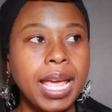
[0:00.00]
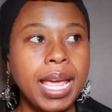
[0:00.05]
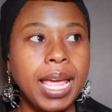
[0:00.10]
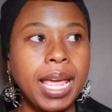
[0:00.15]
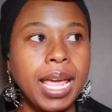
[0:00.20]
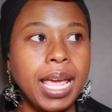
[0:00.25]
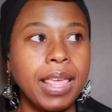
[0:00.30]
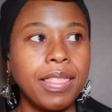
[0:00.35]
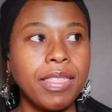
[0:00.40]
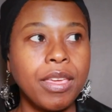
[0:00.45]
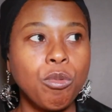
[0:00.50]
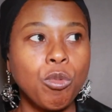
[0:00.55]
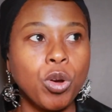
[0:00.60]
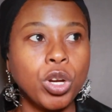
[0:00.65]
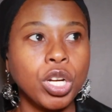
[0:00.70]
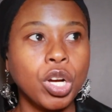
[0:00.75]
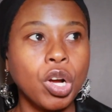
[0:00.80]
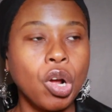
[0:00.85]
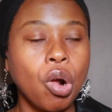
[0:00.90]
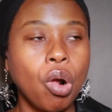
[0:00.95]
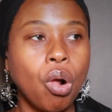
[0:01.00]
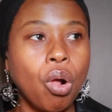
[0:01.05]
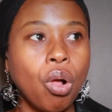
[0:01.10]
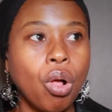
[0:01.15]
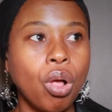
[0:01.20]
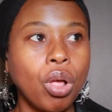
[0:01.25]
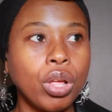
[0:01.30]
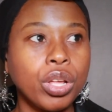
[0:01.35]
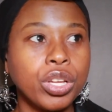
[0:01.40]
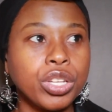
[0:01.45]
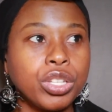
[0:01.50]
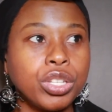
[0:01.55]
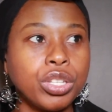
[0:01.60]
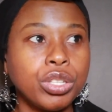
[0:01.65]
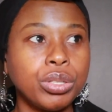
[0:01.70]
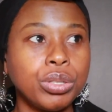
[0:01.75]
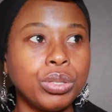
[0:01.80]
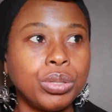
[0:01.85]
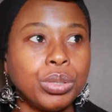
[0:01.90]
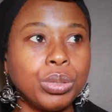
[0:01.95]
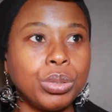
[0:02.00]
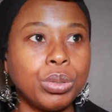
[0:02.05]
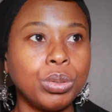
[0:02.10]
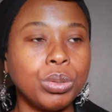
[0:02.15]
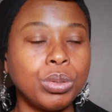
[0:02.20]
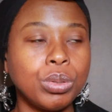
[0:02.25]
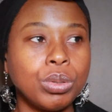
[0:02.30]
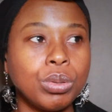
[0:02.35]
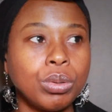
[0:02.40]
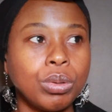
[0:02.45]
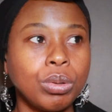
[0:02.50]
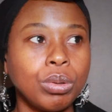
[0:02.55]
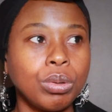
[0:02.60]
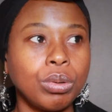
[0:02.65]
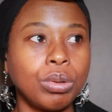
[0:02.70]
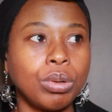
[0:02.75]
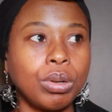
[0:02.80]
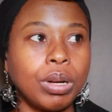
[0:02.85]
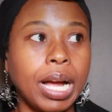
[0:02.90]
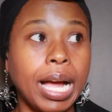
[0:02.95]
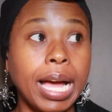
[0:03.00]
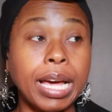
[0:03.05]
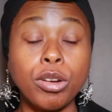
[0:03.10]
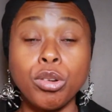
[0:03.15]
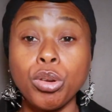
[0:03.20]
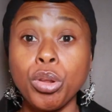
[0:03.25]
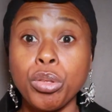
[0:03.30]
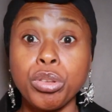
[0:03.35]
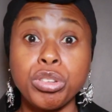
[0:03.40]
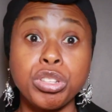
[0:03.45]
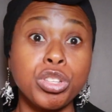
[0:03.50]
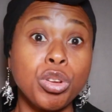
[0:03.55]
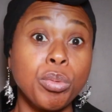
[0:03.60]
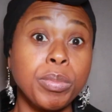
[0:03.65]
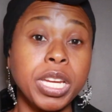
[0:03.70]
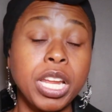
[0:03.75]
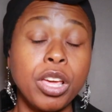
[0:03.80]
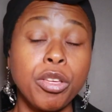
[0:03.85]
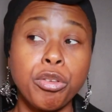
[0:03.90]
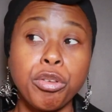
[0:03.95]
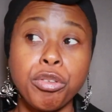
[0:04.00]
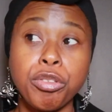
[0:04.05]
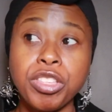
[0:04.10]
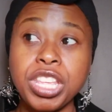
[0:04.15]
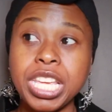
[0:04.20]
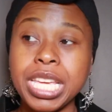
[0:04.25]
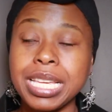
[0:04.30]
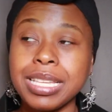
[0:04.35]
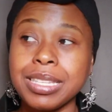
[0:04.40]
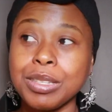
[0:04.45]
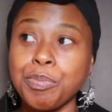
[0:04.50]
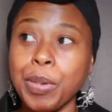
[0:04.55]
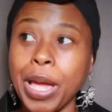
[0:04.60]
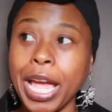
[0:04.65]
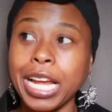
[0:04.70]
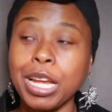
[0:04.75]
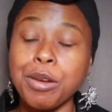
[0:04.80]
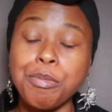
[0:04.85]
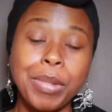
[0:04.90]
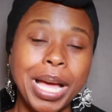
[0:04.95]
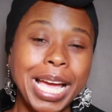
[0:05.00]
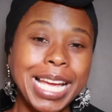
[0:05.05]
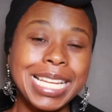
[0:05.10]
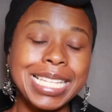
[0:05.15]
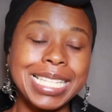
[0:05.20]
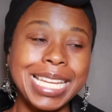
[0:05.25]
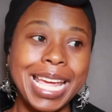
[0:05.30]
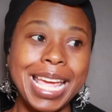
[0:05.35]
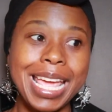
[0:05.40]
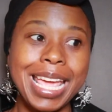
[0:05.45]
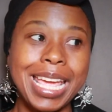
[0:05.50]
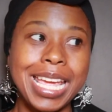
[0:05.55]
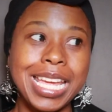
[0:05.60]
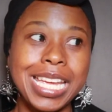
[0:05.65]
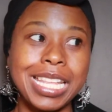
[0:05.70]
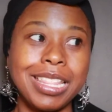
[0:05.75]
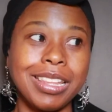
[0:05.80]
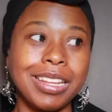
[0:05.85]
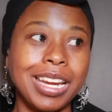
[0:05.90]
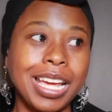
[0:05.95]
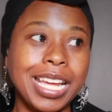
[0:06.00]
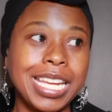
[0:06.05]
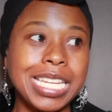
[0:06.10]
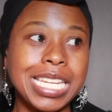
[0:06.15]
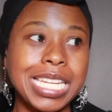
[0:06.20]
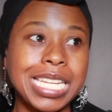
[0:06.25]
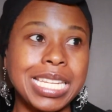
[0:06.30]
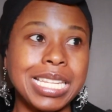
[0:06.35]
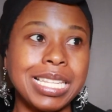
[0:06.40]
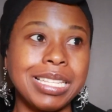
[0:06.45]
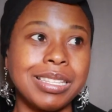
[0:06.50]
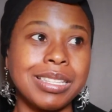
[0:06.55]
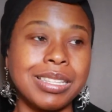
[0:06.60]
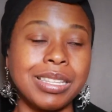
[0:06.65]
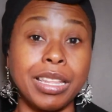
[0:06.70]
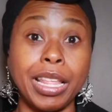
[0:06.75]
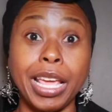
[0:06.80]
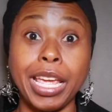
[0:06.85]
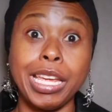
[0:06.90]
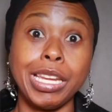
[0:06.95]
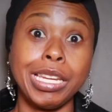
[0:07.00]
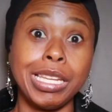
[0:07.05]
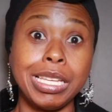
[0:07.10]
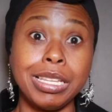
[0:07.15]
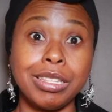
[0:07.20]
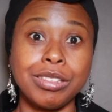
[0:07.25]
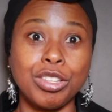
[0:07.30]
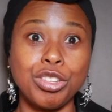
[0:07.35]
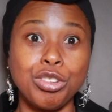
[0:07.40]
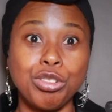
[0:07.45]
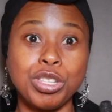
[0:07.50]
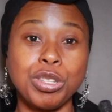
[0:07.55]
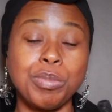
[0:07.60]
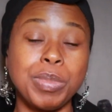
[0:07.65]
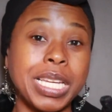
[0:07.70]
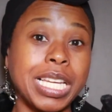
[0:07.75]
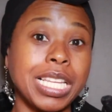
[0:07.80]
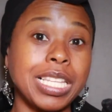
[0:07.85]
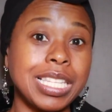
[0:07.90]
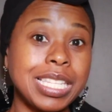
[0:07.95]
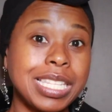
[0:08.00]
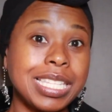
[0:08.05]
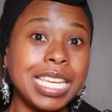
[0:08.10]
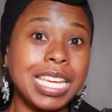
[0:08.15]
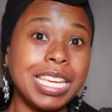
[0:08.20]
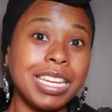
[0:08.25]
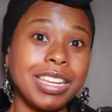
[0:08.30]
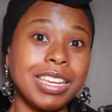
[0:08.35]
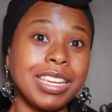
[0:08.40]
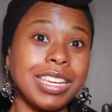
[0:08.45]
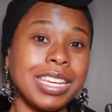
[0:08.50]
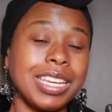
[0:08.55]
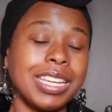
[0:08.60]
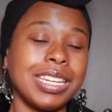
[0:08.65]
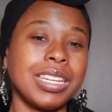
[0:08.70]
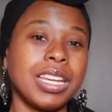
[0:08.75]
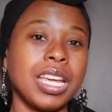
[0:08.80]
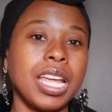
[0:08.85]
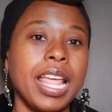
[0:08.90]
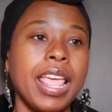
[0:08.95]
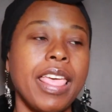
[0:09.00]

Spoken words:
And they want to call you, I don't know, there's so many other things. Back in my day, in the 90s and the 80s, it used to be conceited.